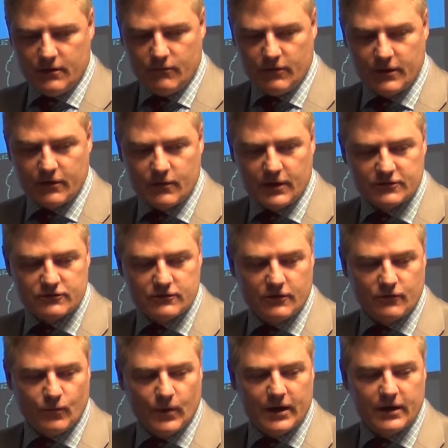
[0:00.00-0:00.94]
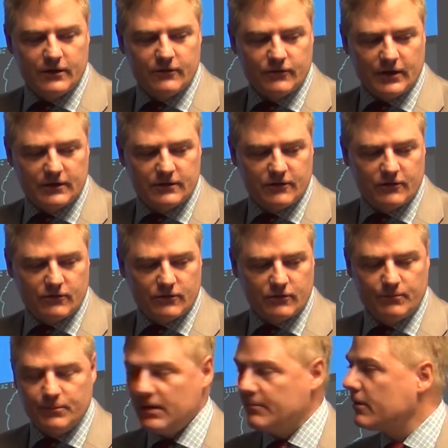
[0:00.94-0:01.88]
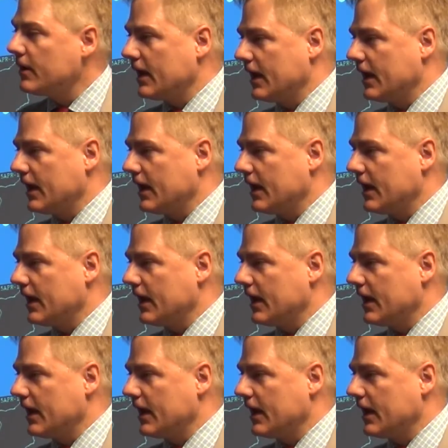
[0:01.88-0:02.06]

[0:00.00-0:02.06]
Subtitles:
Well, the question is, what incentives do people